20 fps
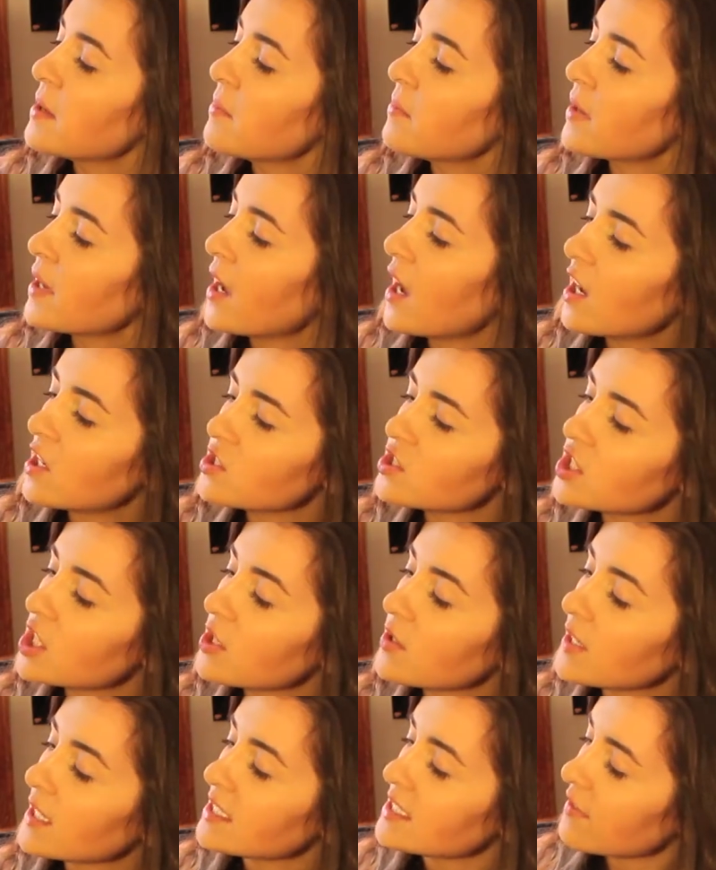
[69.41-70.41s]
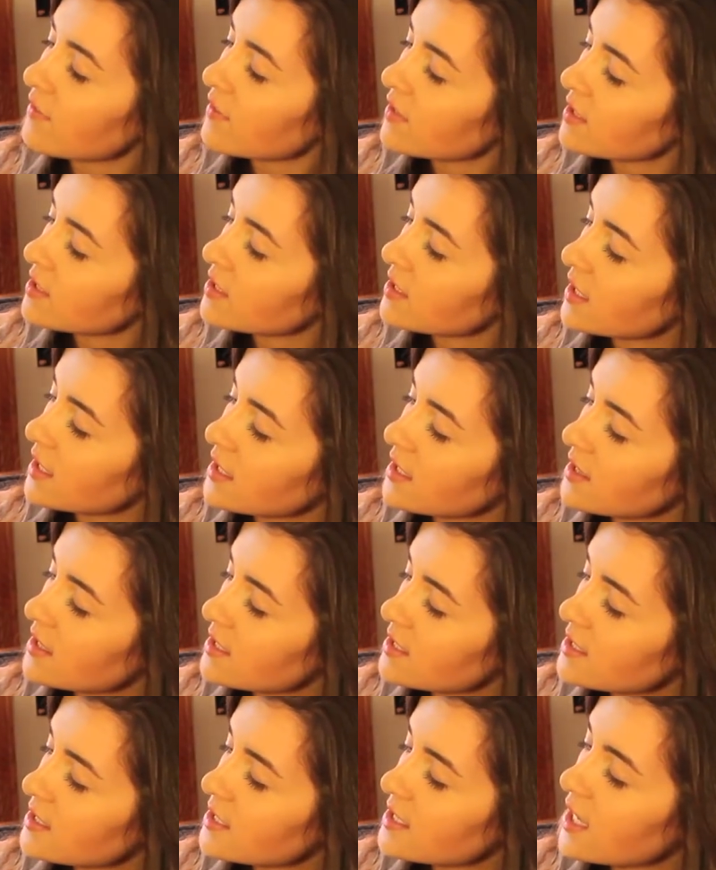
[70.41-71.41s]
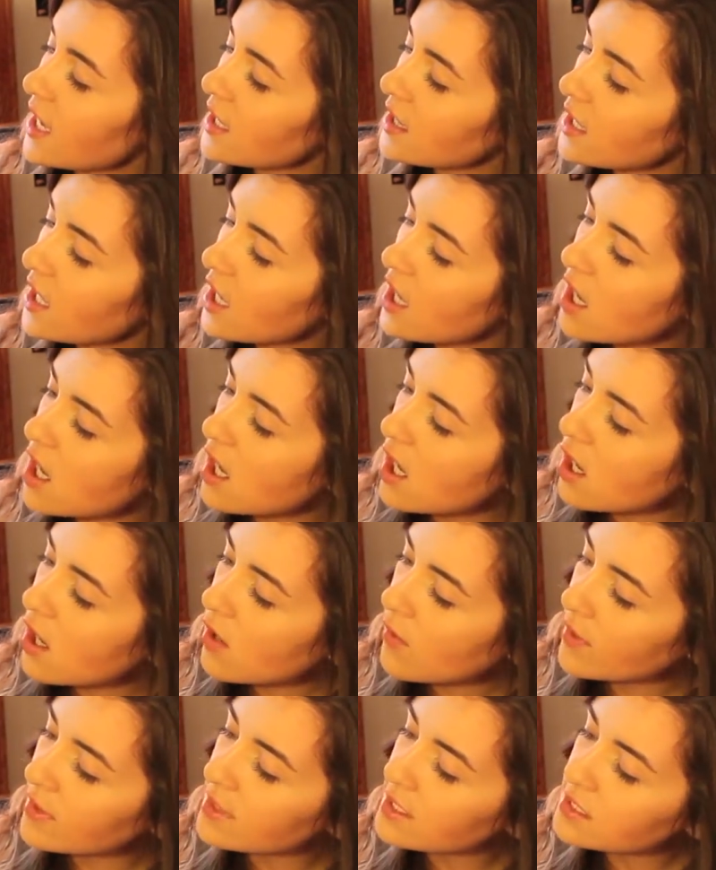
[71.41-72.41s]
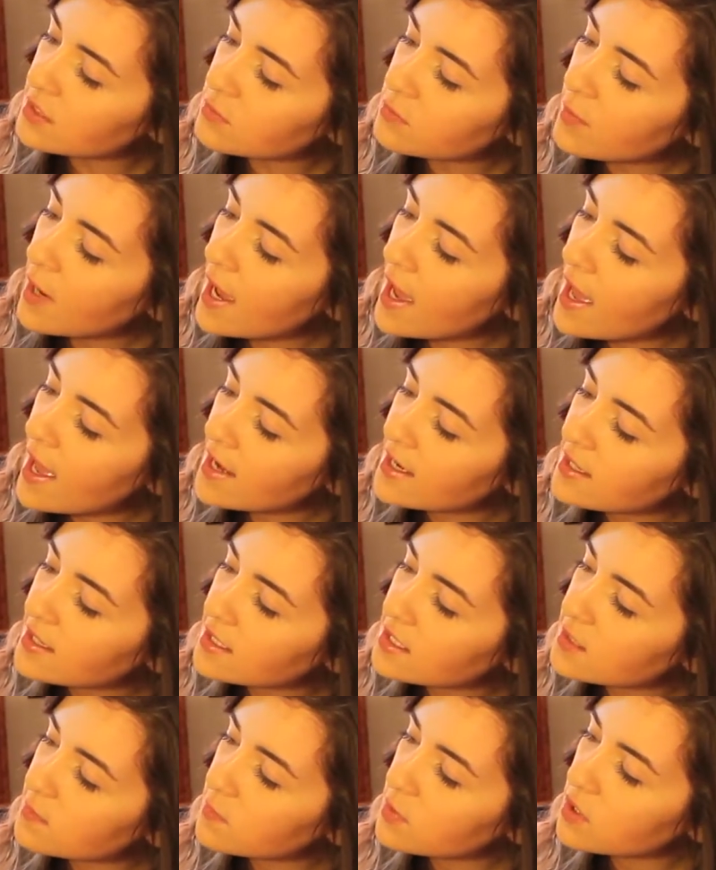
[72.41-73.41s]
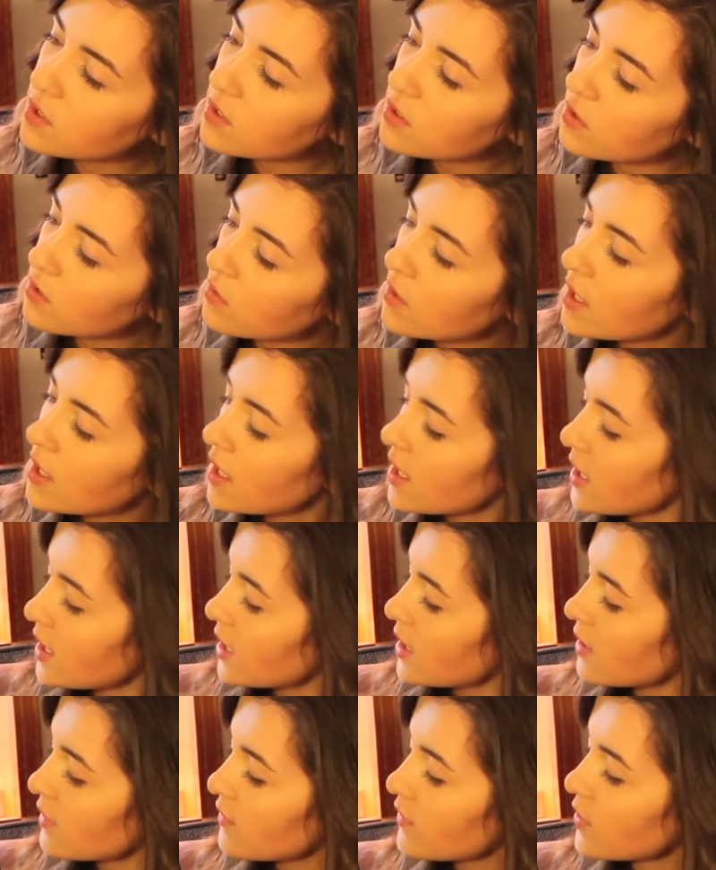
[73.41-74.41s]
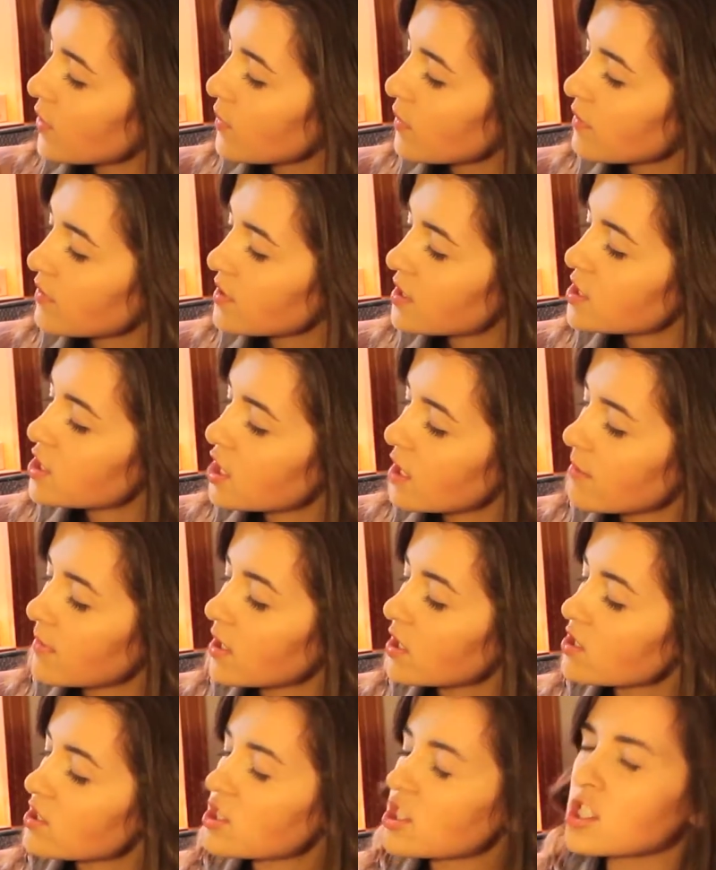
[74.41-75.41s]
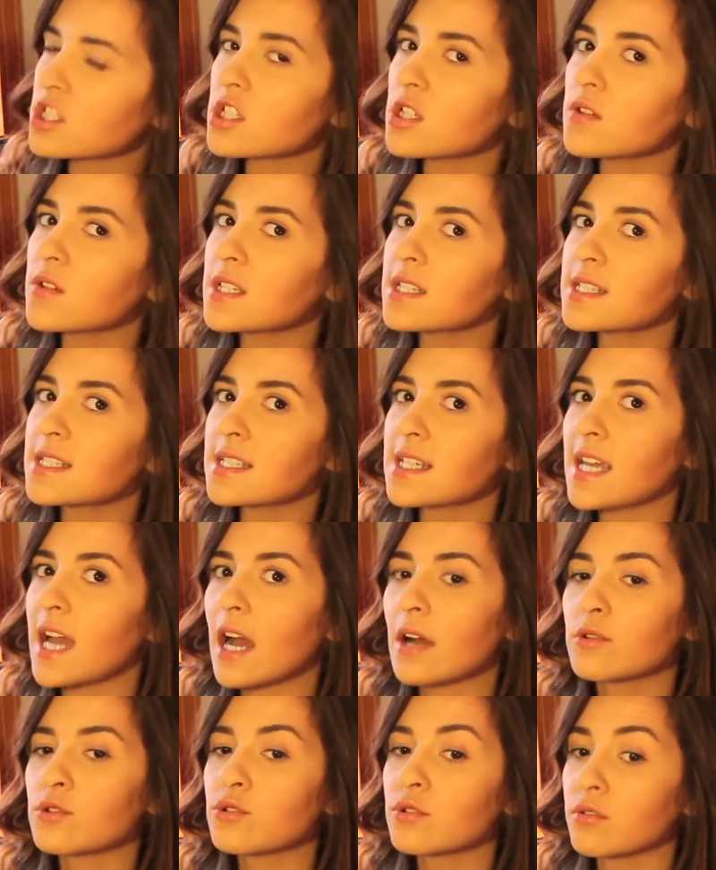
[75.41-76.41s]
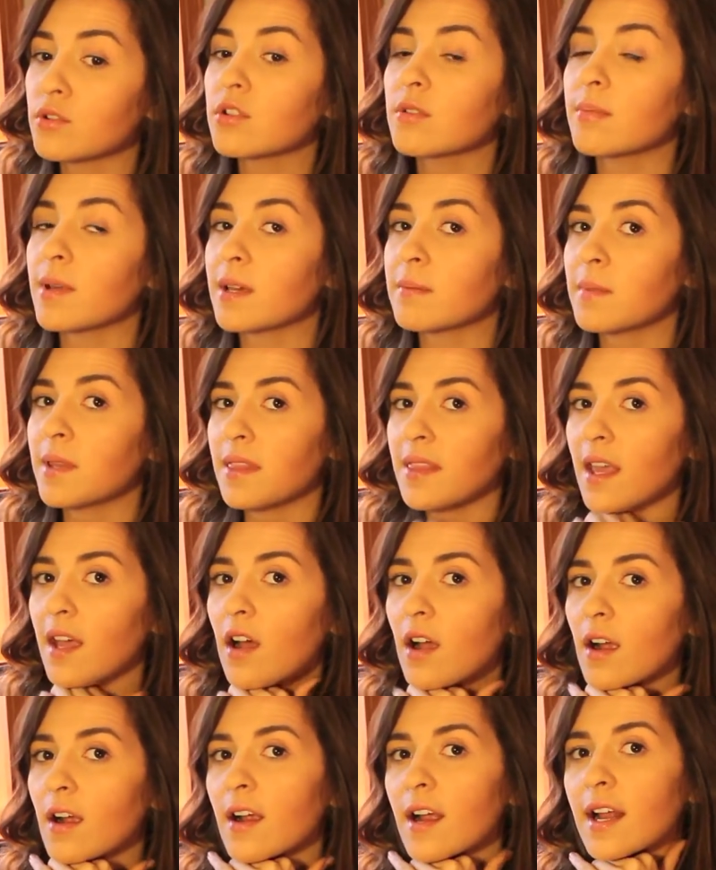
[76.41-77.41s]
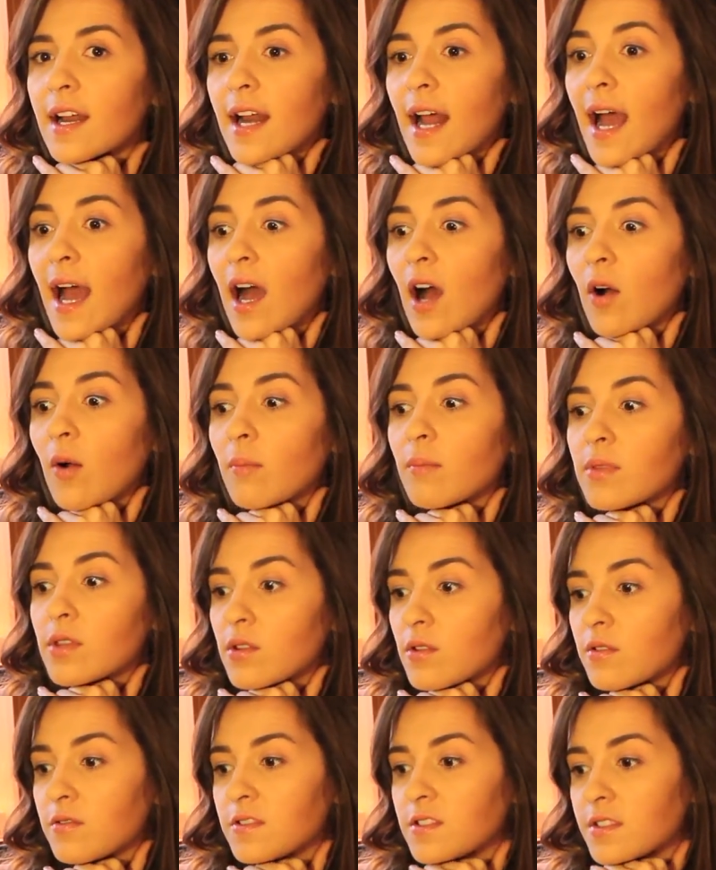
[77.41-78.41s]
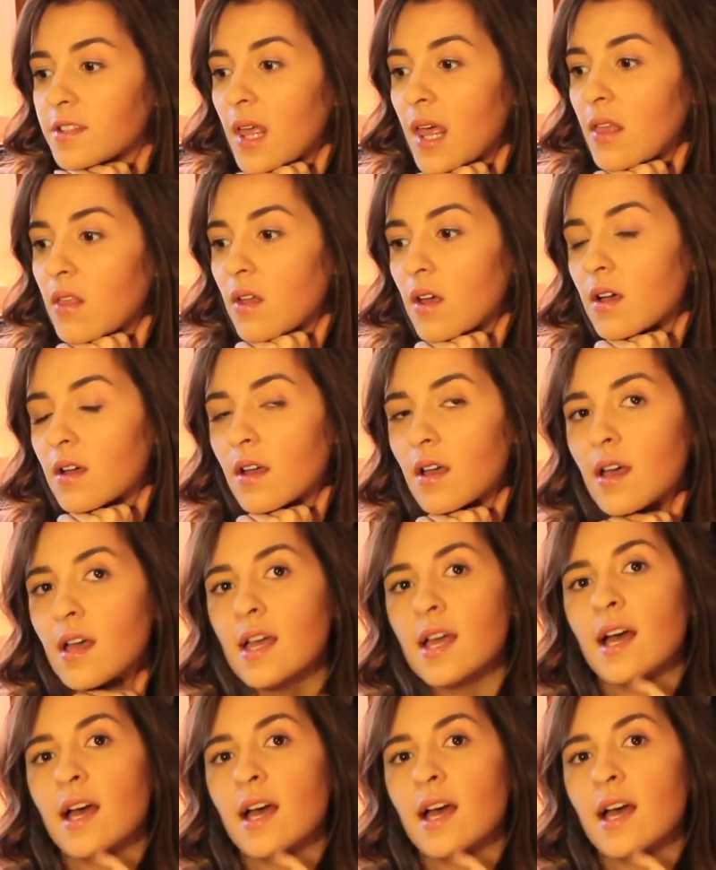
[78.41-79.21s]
but I'll show like definitely like this yellow and this red and this blue and a few of the shimmers just so you can see how true to pigment they are and how beautiful they look.